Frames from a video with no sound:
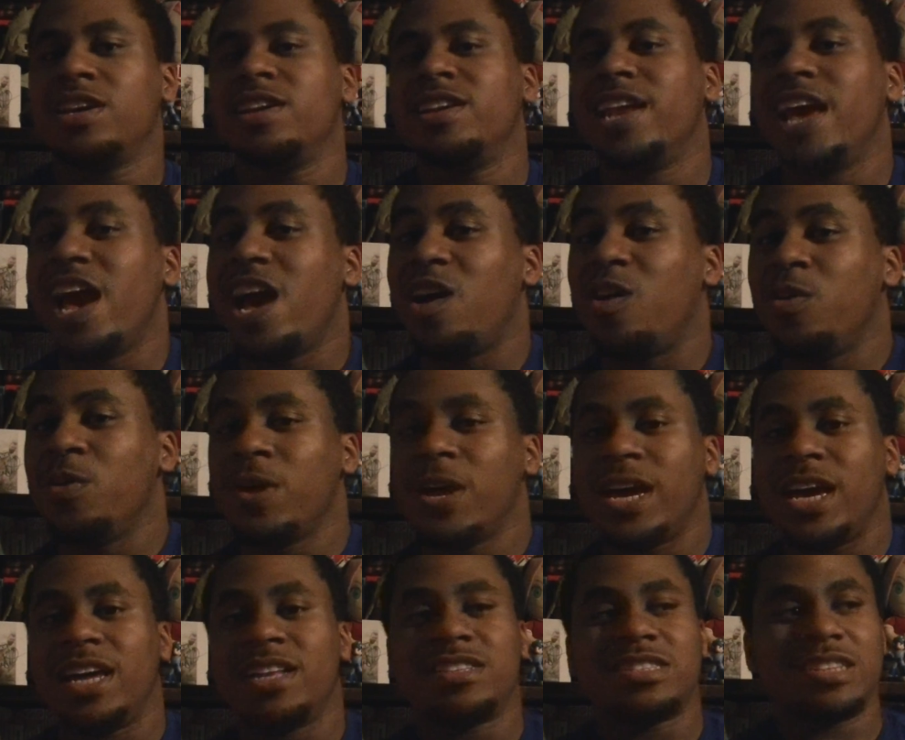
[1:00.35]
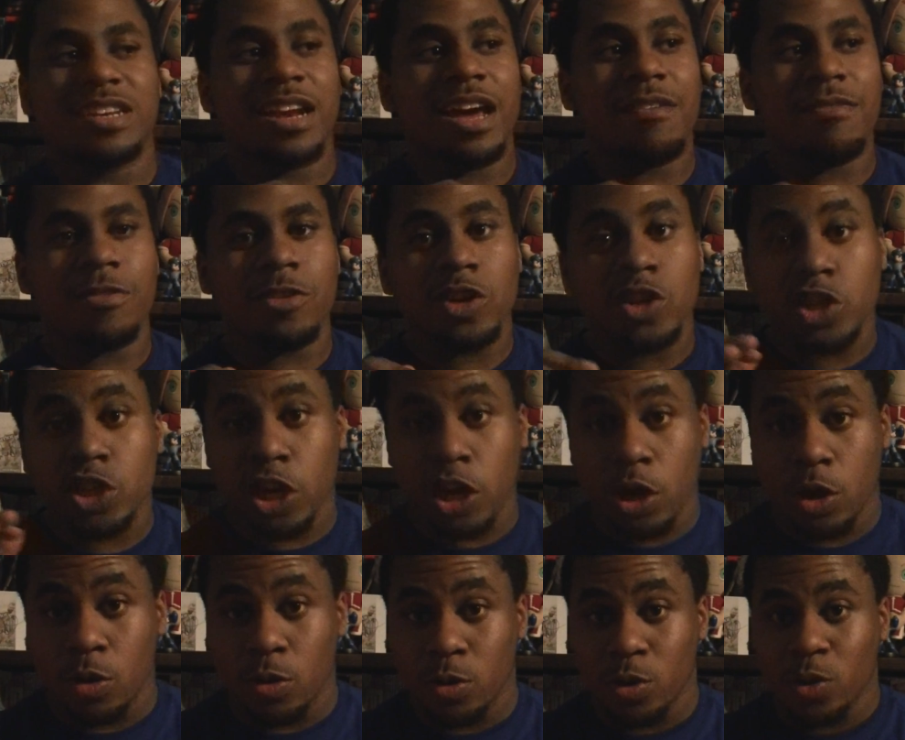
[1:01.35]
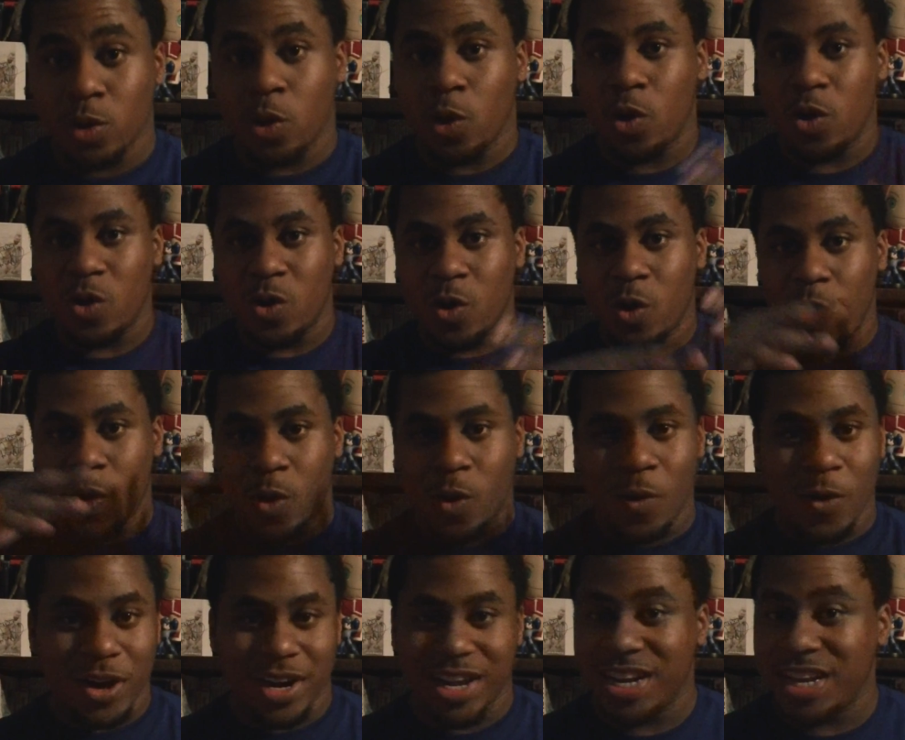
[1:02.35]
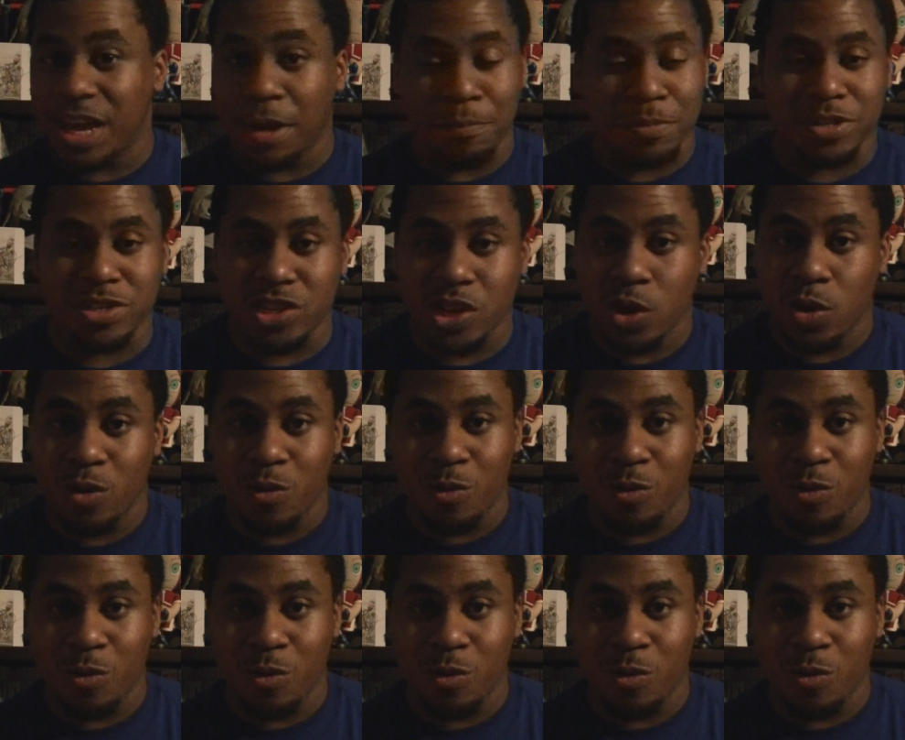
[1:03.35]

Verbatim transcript: Now, it's never shown on any episode